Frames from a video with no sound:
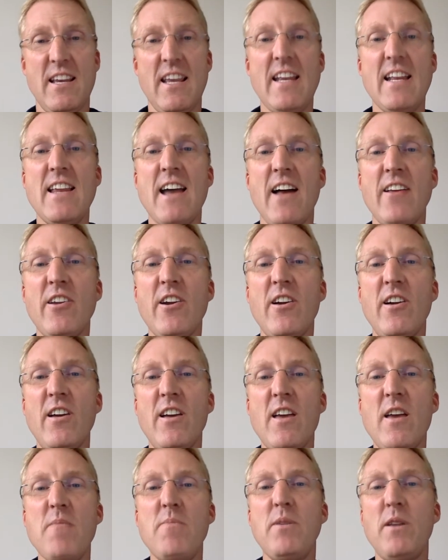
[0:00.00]
In another,
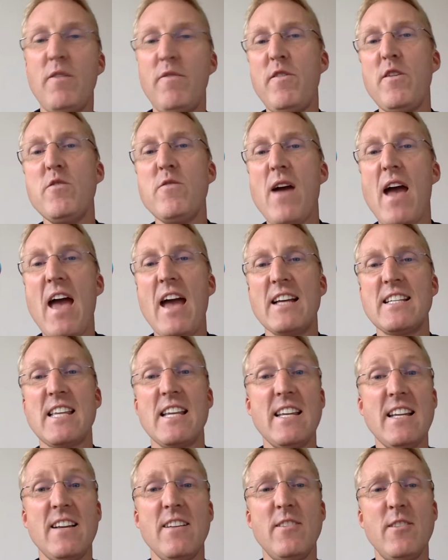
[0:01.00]
he put a few eggs.
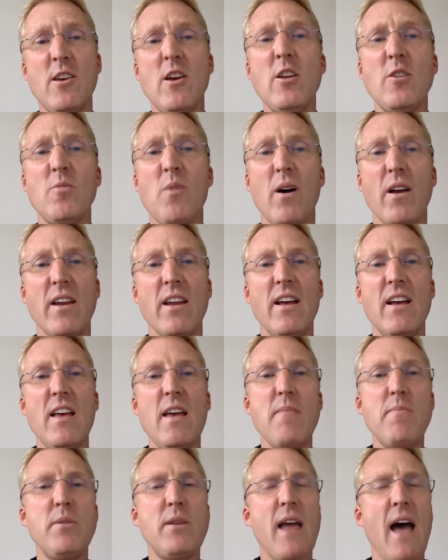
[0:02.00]
And in a third one,
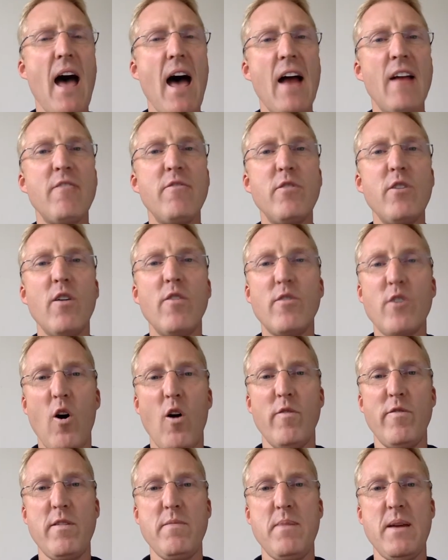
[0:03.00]
he put a handful of
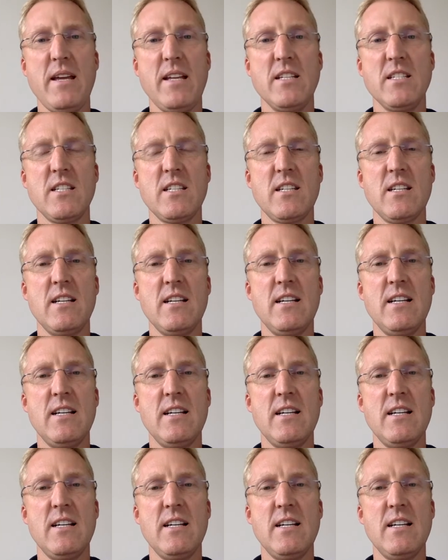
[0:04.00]
coffee beans.